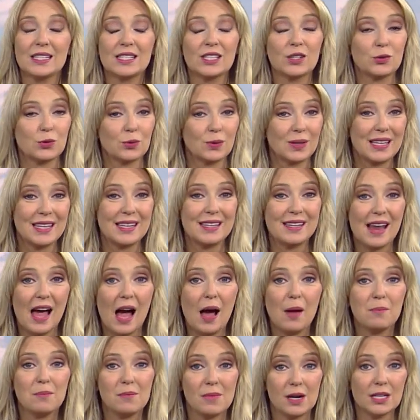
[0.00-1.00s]
There's really
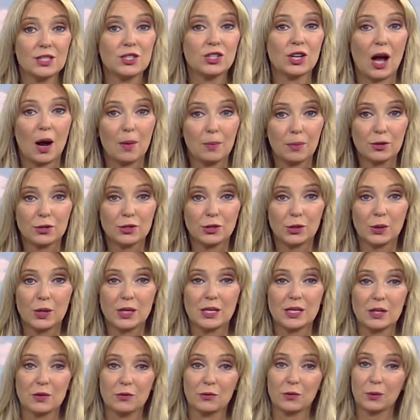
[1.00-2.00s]
not much
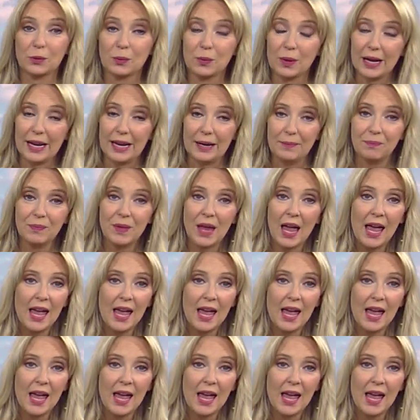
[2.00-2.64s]
opportunity for rain.